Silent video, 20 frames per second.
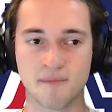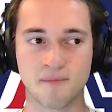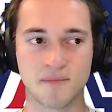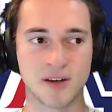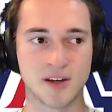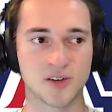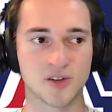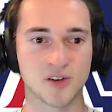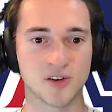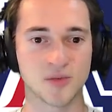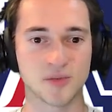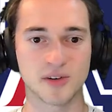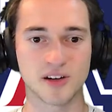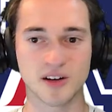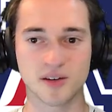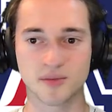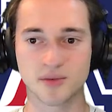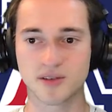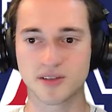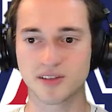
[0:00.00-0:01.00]
it'll open
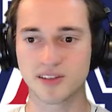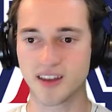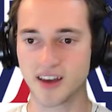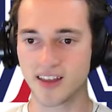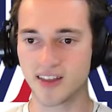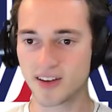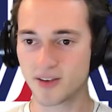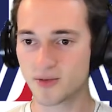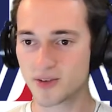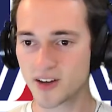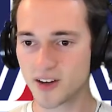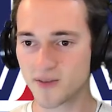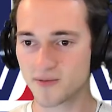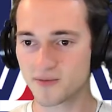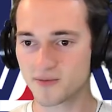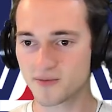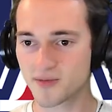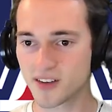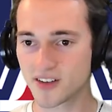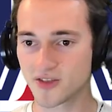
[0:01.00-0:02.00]
up. And there we go.
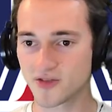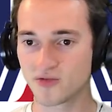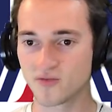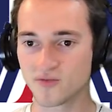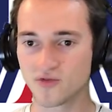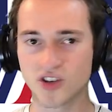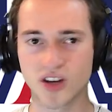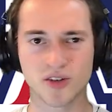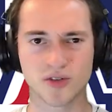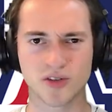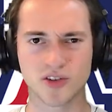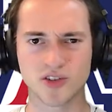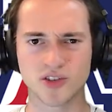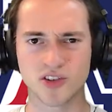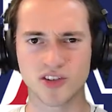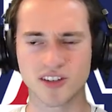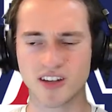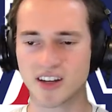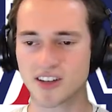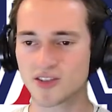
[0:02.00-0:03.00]
Generally
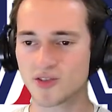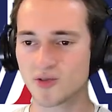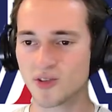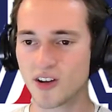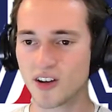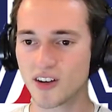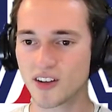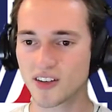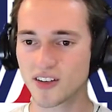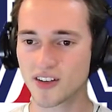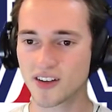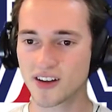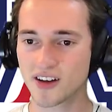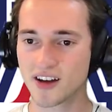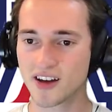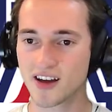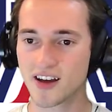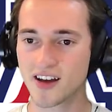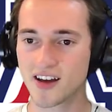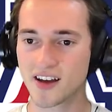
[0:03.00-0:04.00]
shouldn't take too long.
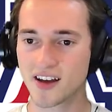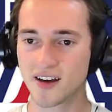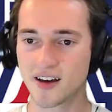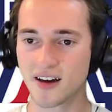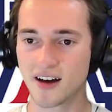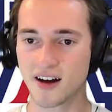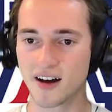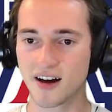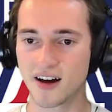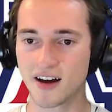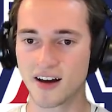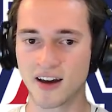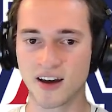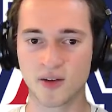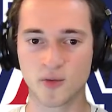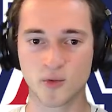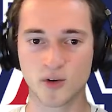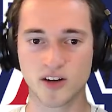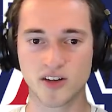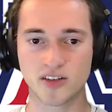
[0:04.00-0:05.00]

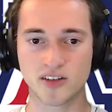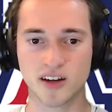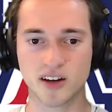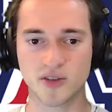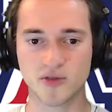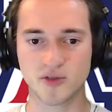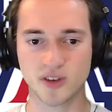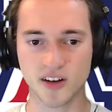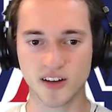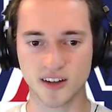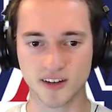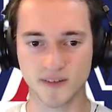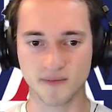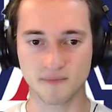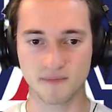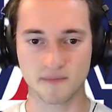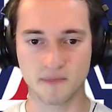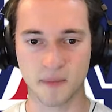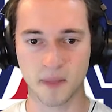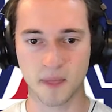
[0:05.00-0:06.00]
And we are now
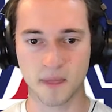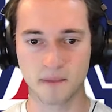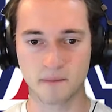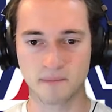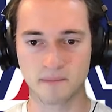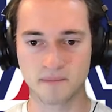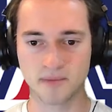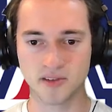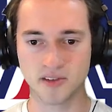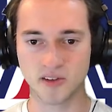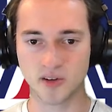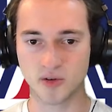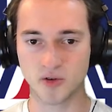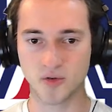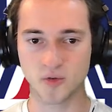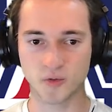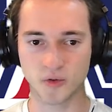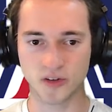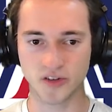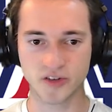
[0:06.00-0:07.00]
running.
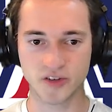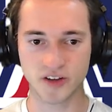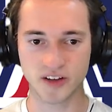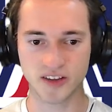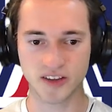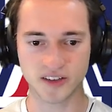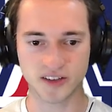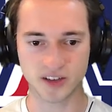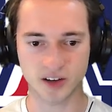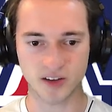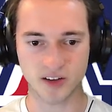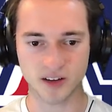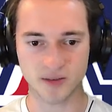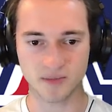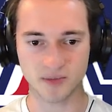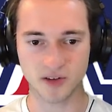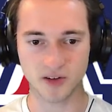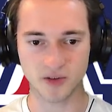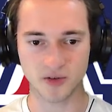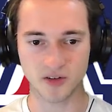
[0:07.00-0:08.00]
So once you get this all
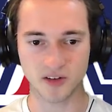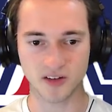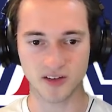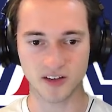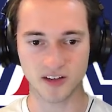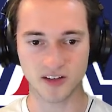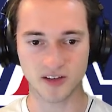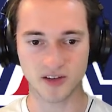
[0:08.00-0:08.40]
up, you can click